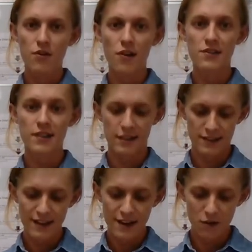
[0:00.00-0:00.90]
Known as a
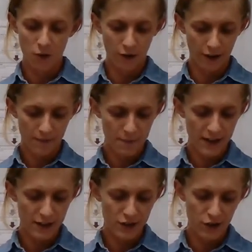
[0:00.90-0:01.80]
consent order,
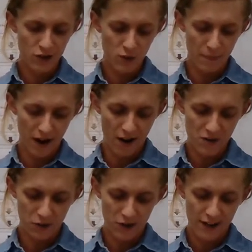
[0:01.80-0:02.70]
it is used where
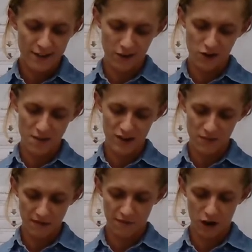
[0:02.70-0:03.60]
parents would like their
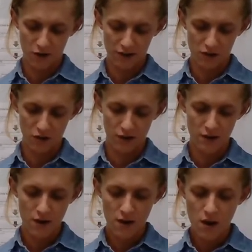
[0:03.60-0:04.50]
agreement to be filed in
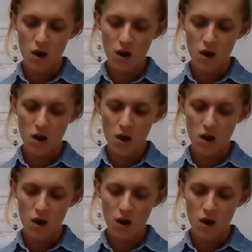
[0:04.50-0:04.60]
court.